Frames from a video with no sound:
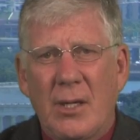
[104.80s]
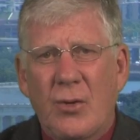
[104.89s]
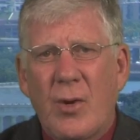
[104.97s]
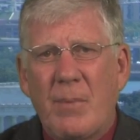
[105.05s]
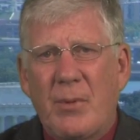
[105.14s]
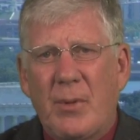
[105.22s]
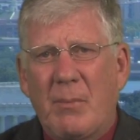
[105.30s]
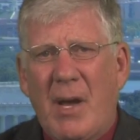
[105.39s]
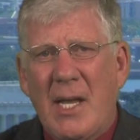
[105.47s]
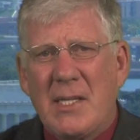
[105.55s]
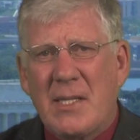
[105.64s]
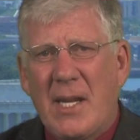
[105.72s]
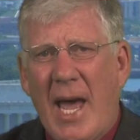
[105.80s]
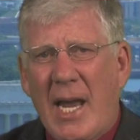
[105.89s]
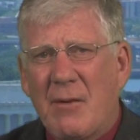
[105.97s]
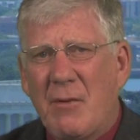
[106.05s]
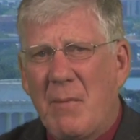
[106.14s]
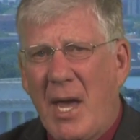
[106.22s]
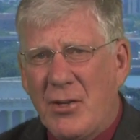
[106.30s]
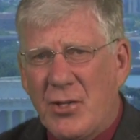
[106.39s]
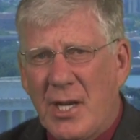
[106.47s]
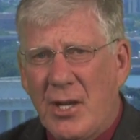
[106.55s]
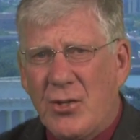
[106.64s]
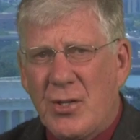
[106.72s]
crippled by its lack of
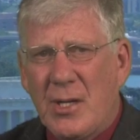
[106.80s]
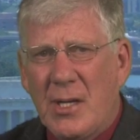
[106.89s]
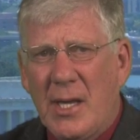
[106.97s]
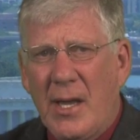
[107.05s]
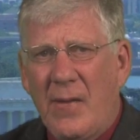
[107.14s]
imagination